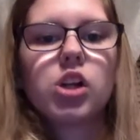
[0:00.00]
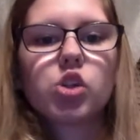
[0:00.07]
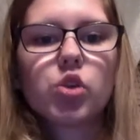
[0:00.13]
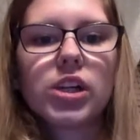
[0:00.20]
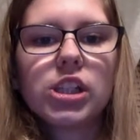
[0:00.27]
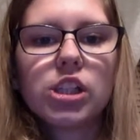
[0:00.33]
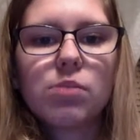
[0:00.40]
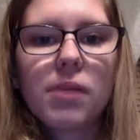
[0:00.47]

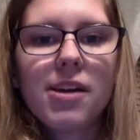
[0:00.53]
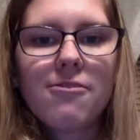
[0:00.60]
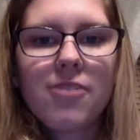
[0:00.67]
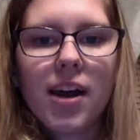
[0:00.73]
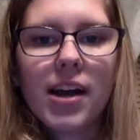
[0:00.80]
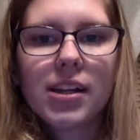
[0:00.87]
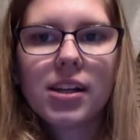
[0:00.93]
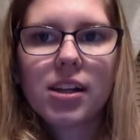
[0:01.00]
Traits you might
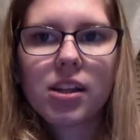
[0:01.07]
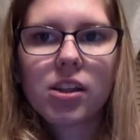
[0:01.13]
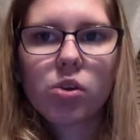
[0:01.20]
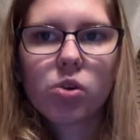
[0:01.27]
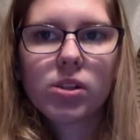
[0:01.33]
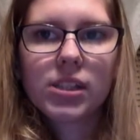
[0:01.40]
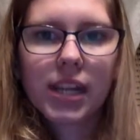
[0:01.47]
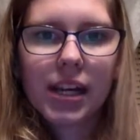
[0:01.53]
find in
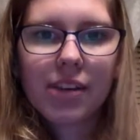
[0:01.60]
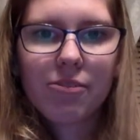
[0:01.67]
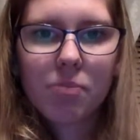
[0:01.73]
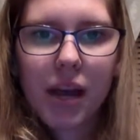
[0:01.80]
authoritative